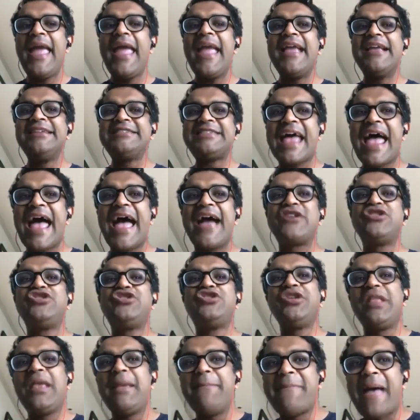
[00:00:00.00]
is
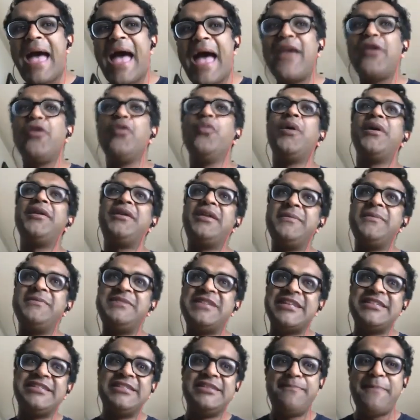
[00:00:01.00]
actually bad, or one team
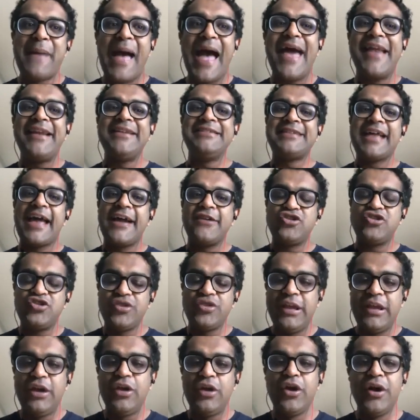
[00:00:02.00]
says is bad is
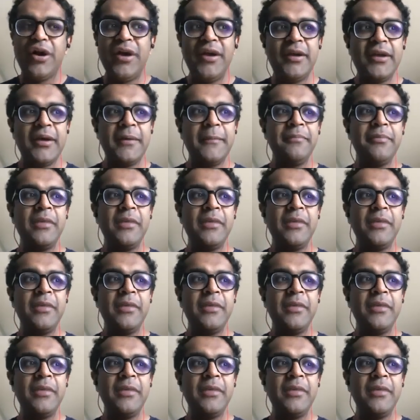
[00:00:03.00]
actually good.